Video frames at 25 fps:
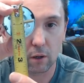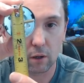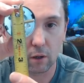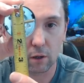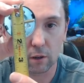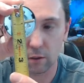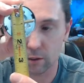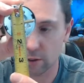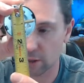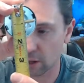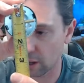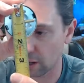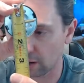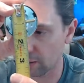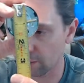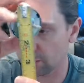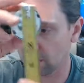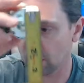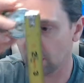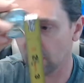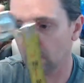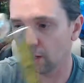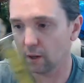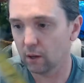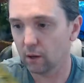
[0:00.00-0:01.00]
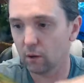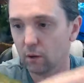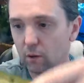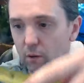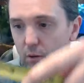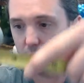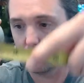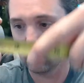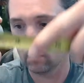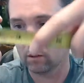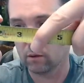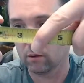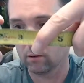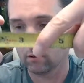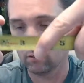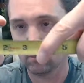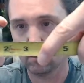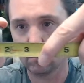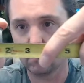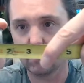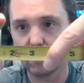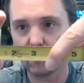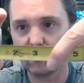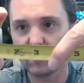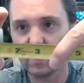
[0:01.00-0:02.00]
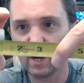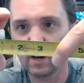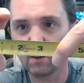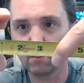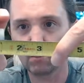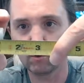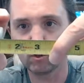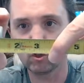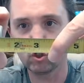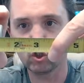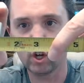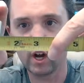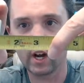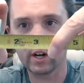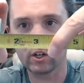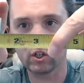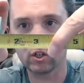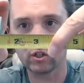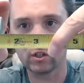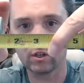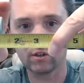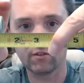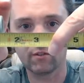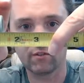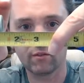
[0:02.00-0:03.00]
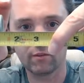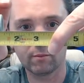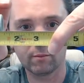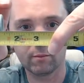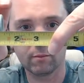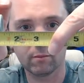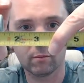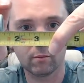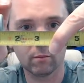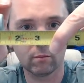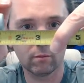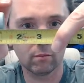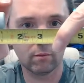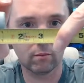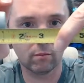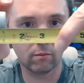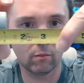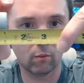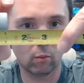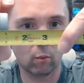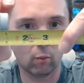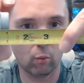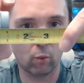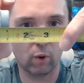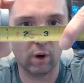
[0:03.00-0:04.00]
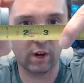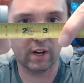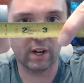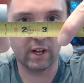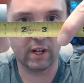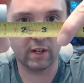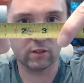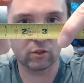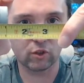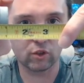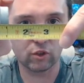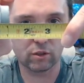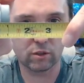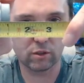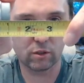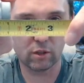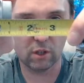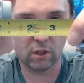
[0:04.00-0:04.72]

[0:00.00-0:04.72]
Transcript: Okay. We've got a projection of one inch. It's a little